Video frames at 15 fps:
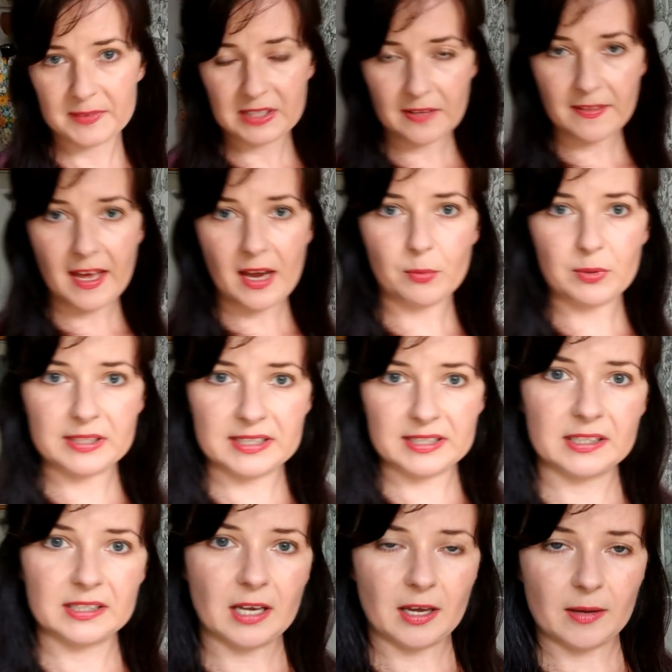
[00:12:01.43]
So that
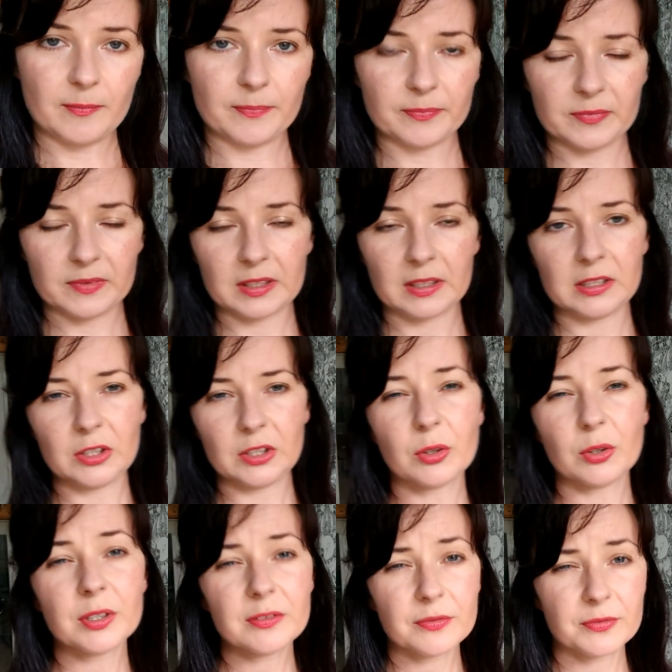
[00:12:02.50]
was, you
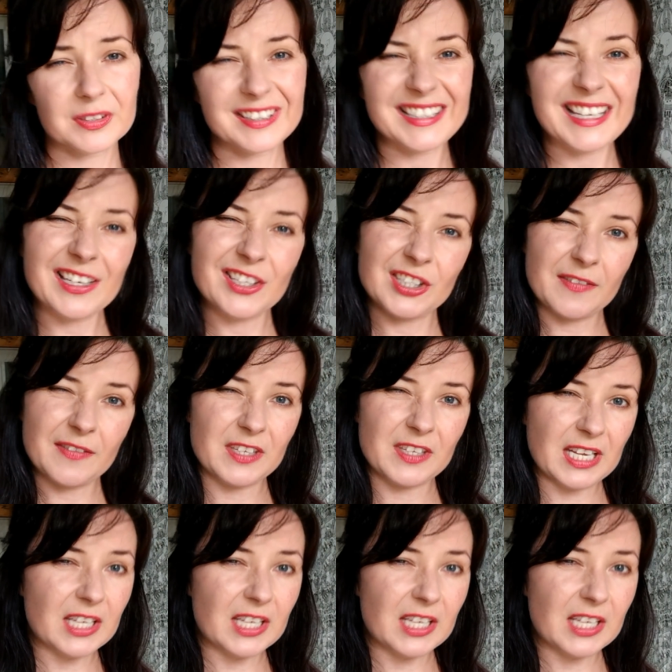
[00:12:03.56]
could have stitched in the